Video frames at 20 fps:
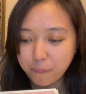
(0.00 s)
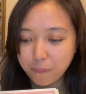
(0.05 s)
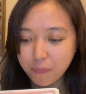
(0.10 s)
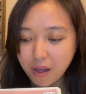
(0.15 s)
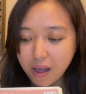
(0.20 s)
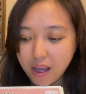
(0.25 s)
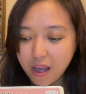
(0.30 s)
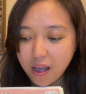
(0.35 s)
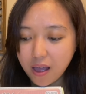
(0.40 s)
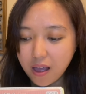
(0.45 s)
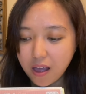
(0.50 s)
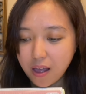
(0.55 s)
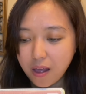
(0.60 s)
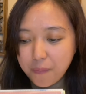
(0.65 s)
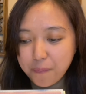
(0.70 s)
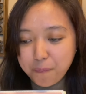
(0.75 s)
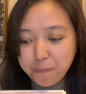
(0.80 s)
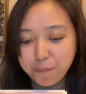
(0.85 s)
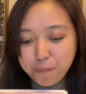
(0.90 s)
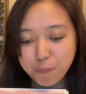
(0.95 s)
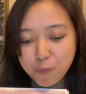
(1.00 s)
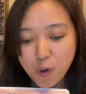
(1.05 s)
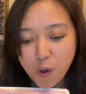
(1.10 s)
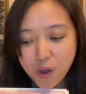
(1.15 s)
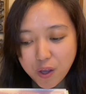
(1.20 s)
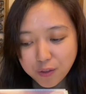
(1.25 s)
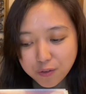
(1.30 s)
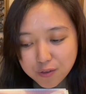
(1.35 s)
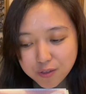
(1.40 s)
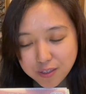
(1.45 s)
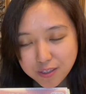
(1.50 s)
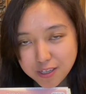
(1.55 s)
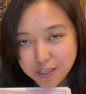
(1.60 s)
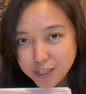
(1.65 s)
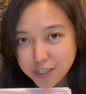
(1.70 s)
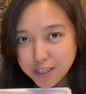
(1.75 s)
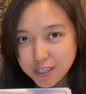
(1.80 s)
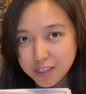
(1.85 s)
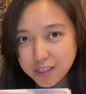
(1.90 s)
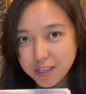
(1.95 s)
I'm going to
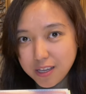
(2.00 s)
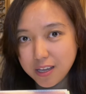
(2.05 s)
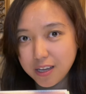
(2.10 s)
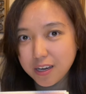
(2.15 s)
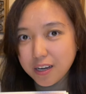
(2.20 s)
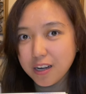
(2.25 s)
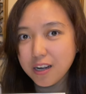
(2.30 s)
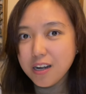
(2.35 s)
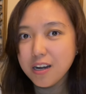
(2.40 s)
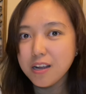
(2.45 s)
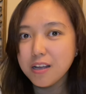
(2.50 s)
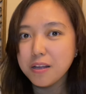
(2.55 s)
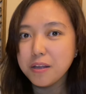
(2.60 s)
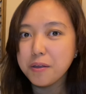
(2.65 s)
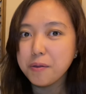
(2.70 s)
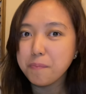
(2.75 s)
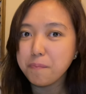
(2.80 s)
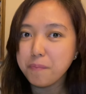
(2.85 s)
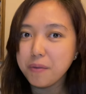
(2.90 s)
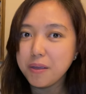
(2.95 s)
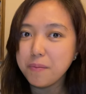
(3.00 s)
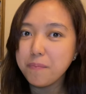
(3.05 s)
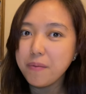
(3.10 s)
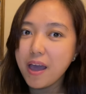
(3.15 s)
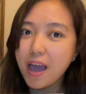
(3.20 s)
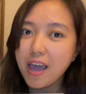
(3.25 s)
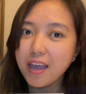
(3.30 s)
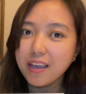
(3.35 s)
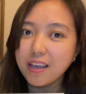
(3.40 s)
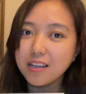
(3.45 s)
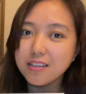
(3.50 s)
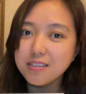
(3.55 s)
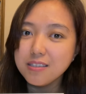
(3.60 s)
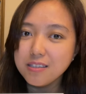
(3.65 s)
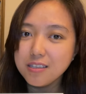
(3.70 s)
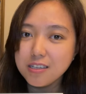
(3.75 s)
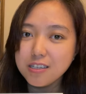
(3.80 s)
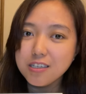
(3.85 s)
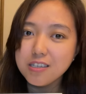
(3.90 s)
stitch it here, maybe I can stitch